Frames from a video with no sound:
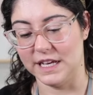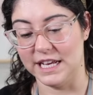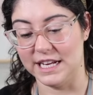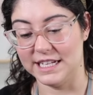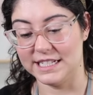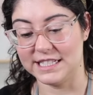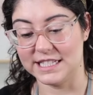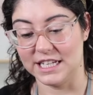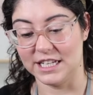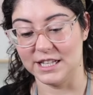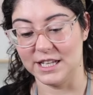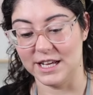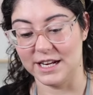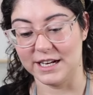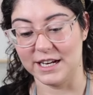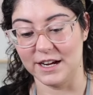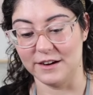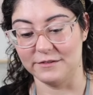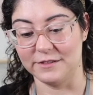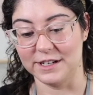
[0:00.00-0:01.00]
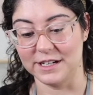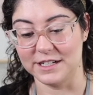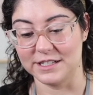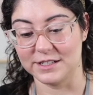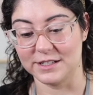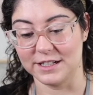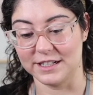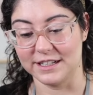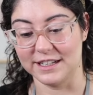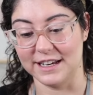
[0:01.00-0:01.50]
And it's a lot of
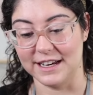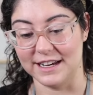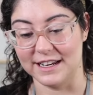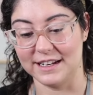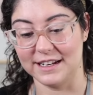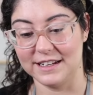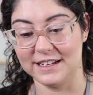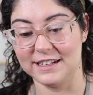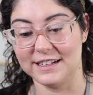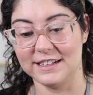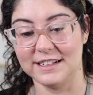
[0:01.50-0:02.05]
coverage. Look at that.